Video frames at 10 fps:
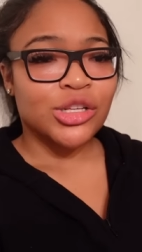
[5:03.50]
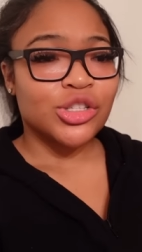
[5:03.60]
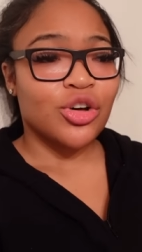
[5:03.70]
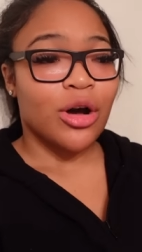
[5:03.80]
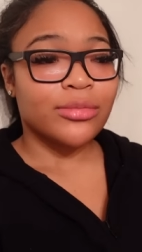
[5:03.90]

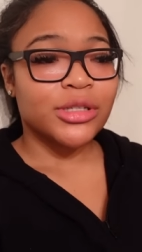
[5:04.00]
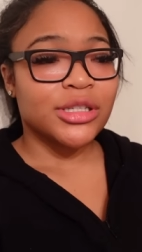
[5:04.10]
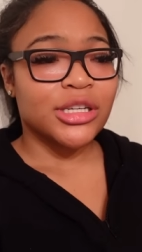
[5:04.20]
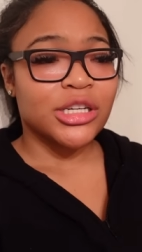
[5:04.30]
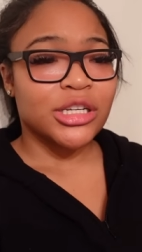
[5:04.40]
So I'm
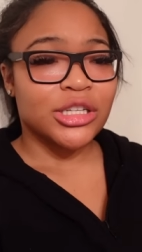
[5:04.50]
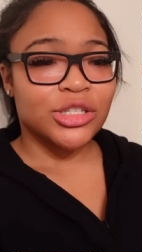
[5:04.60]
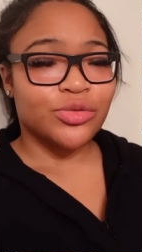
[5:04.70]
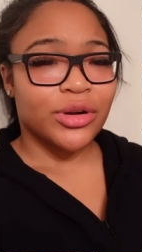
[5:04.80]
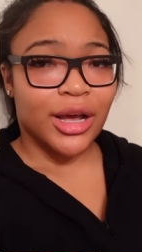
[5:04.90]
just going to
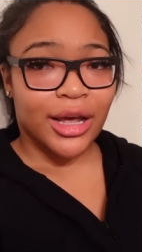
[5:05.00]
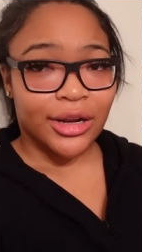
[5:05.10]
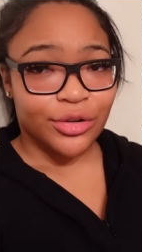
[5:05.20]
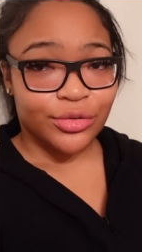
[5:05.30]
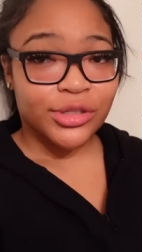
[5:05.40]
do what I got
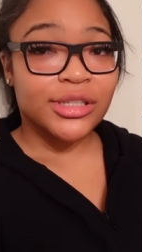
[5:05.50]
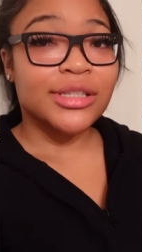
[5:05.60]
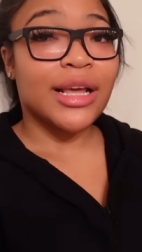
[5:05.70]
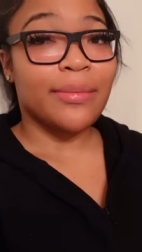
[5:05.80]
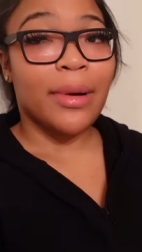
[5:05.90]
to do to
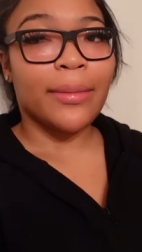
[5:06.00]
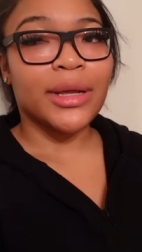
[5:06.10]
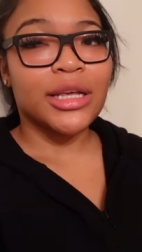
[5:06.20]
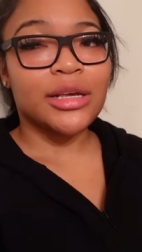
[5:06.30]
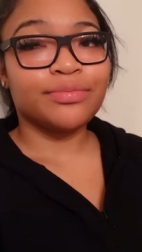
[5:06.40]
save my
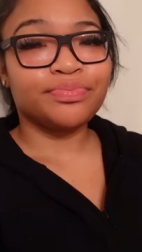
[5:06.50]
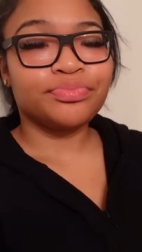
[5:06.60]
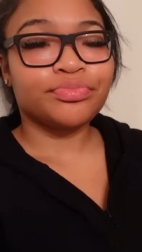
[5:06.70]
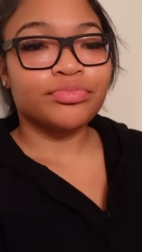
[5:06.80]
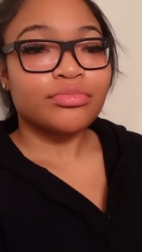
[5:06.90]
money.
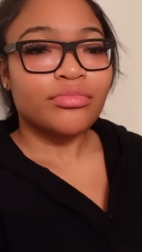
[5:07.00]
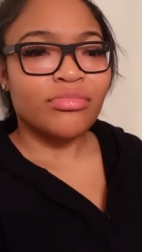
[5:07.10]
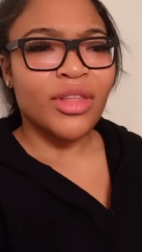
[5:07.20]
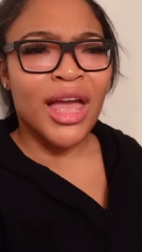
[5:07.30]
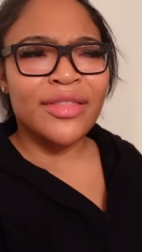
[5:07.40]

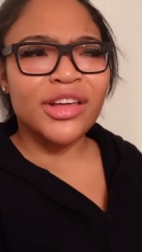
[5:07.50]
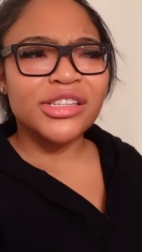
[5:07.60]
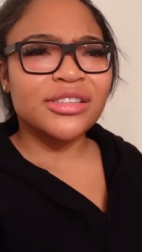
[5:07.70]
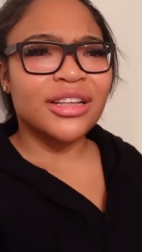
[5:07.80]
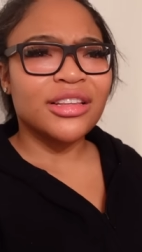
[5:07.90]
And
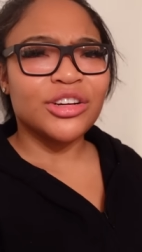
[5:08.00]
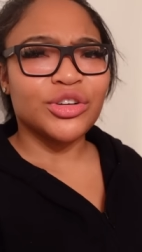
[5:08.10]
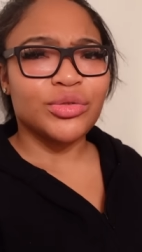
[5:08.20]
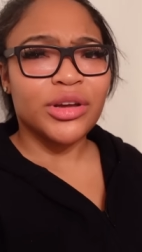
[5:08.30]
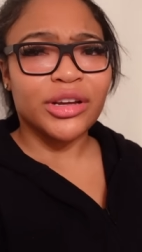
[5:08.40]
there's nothing to
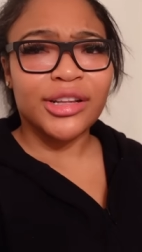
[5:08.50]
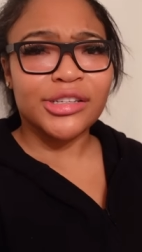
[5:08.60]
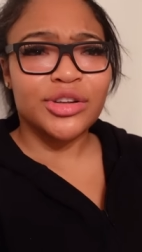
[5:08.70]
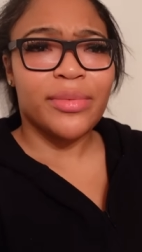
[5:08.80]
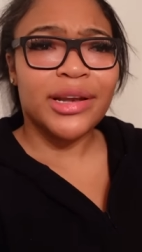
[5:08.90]
do here.
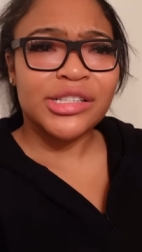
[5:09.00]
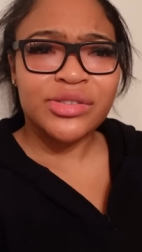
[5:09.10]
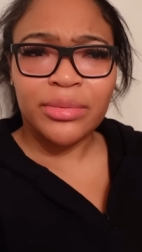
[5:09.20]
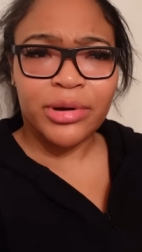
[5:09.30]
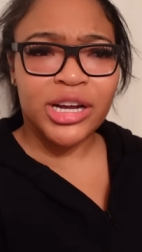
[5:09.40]
There's nobody
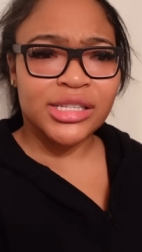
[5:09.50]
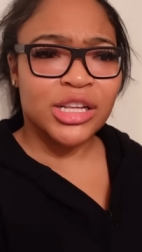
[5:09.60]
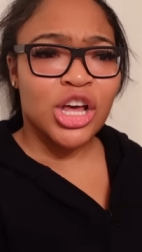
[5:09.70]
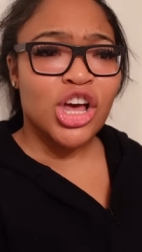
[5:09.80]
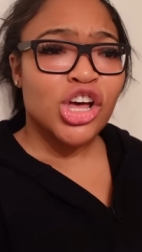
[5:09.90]
to impress.
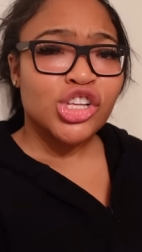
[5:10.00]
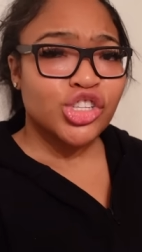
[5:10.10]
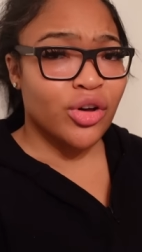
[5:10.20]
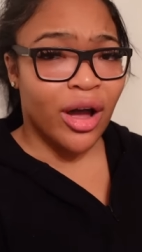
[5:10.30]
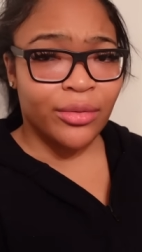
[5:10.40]

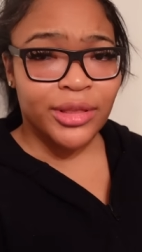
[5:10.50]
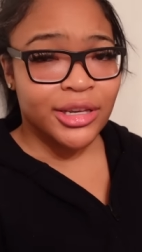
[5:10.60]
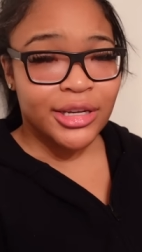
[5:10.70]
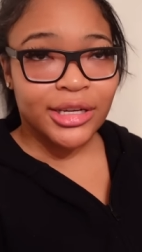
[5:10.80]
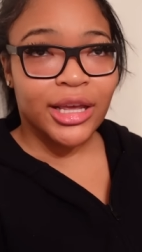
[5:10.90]
So I
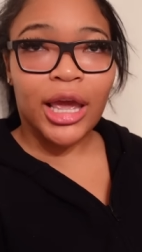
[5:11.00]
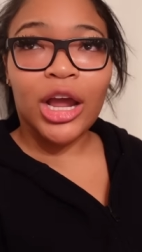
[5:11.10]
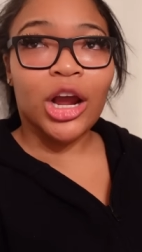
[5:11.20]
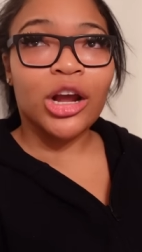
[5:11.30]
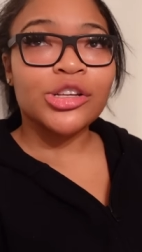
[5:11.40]
really didn't
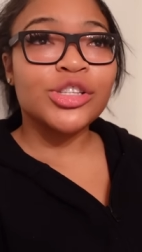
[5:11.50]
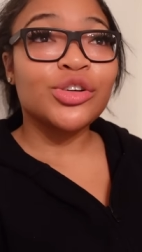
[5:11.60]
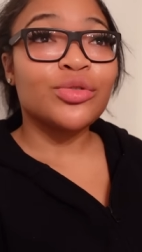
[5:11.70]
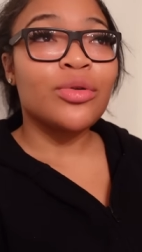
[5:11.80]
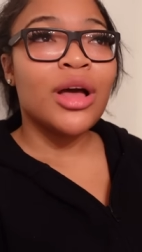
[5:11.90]
care.
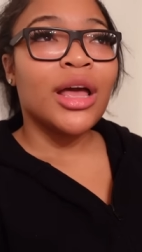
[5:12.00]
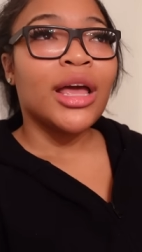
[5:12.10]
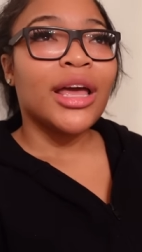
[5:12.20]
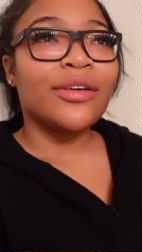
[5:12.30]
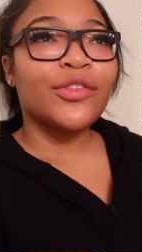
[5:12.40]
So
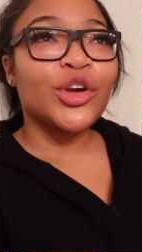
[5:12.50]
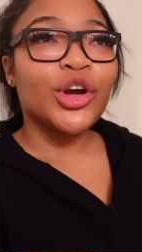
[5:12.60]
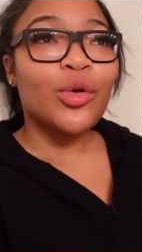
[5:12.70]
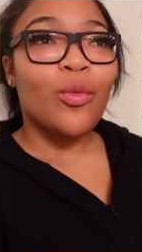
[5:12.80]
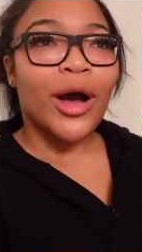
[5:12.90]
if
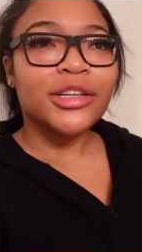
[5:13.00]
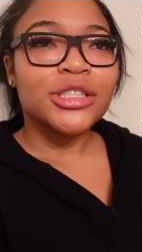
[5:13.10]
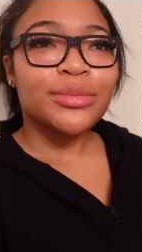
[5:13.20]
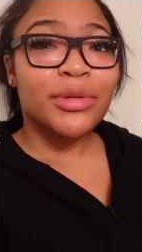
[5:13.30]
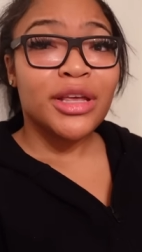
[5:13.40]
you're
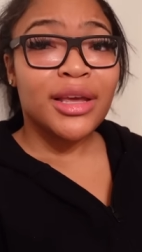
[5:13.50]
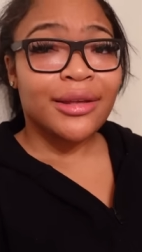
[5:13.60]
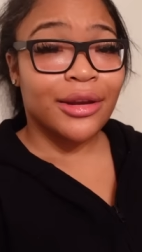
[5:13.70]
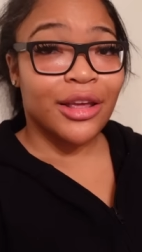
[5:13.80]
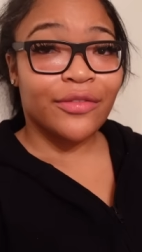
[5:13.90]
watching me
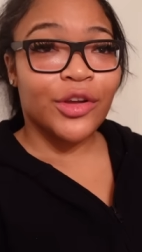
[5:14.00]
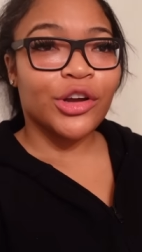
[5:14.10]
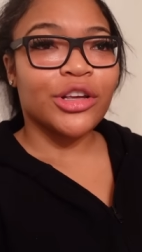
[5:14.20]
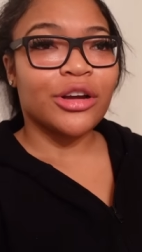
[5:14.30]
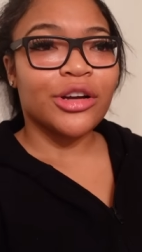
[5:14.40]
and if
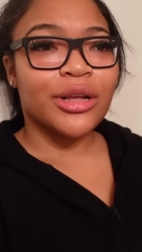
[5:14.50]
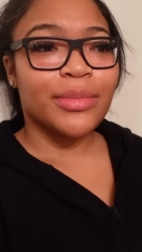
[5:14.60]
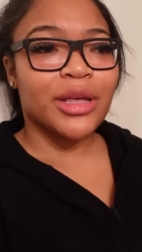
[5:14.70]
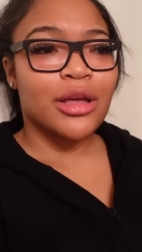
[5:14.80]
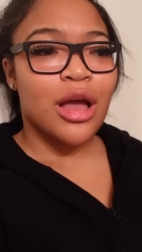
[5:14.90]
you're younger
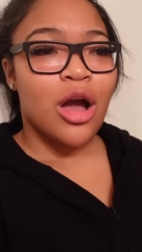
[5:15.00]
than me